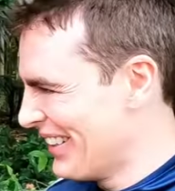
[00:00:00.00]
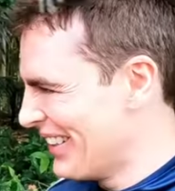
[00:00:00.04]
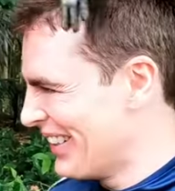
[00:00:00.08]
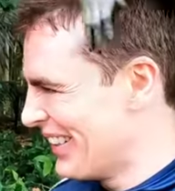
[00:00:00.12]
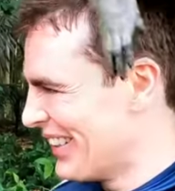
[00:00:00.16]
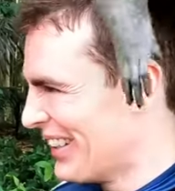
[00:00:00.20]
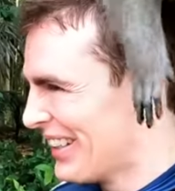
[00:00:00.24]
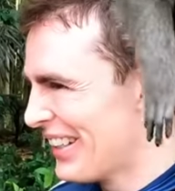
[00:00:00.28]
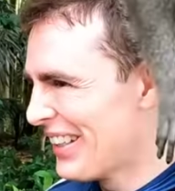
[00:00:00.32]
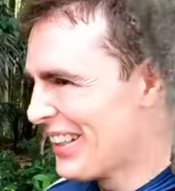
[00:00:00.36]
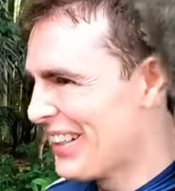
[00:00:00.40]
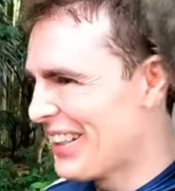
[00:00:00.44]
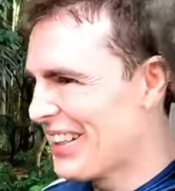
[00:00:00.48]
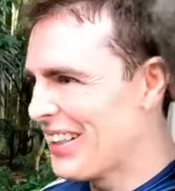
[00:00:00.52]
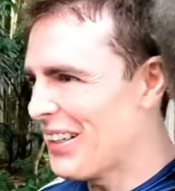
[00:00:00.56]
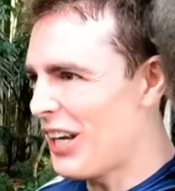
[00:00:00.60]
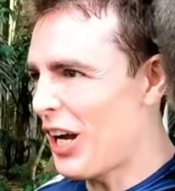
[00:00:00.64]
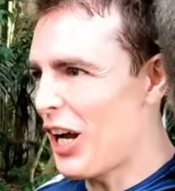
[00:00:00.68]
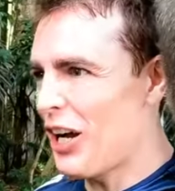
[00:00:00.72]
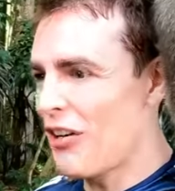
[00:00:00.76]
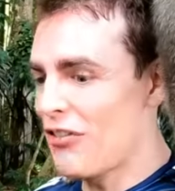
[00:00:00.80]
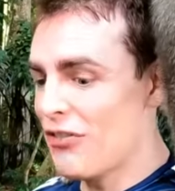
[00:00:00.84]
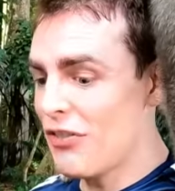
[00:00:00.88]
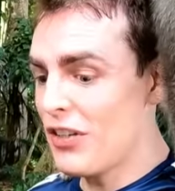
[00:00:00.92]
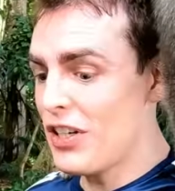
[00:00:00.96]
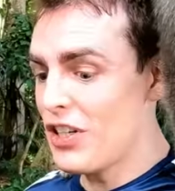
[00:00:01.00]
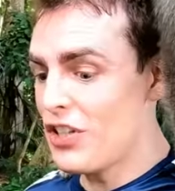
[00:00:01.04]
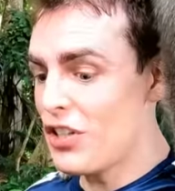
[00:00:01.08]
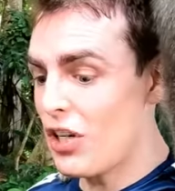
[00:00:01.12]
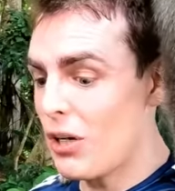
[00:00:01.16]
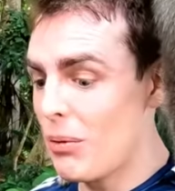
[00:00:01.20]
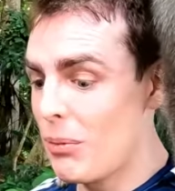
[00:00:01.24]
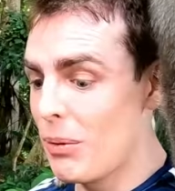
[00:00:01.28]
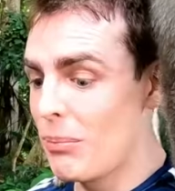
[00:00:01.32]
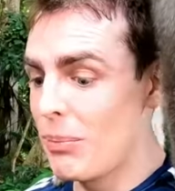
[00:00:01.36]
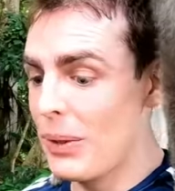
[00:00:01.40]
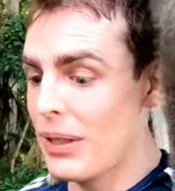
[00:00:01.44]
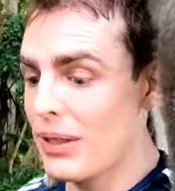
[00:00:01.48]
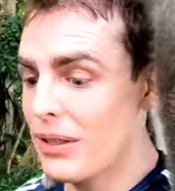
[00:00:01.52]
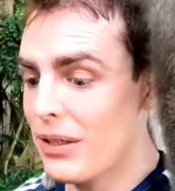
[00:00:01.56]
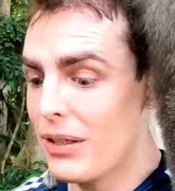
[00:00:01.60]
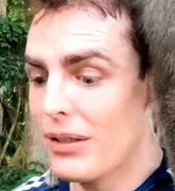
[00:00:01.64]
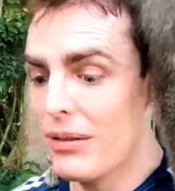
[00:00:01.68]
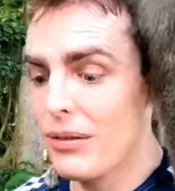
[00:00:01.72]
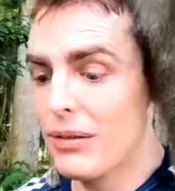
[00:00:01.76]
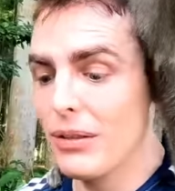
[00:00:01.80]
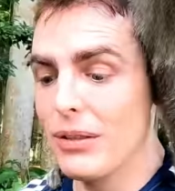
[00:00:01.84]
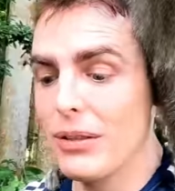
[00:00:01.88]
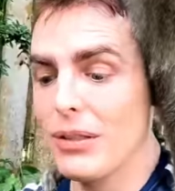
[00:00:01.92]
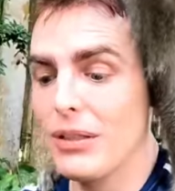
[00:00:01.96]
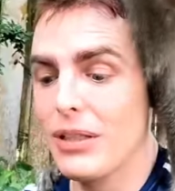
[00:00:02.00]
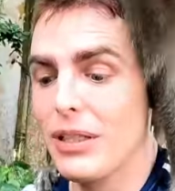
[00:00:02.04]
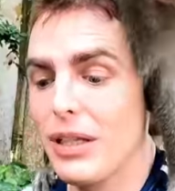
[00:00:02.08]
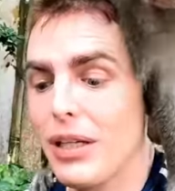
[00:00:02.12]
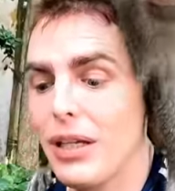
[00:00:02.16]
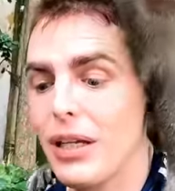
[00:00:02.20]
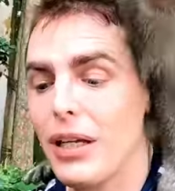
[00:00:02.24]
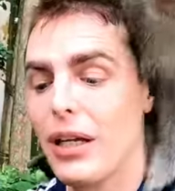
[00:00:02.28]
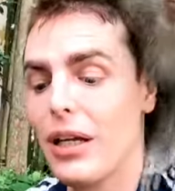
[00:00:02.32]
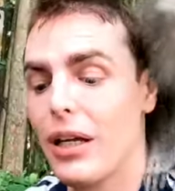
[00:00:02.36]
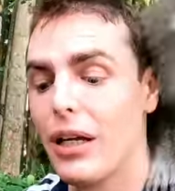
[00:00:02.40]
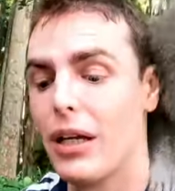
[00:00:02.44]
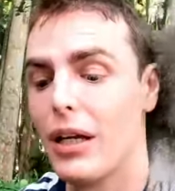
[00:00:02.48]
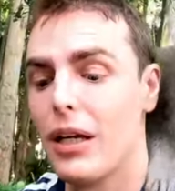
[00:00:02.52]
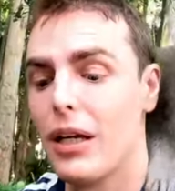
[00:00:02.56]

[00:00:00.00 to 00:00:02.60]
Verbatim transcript: you bend down, please. I finish, I will bend down. Yeah. Okay.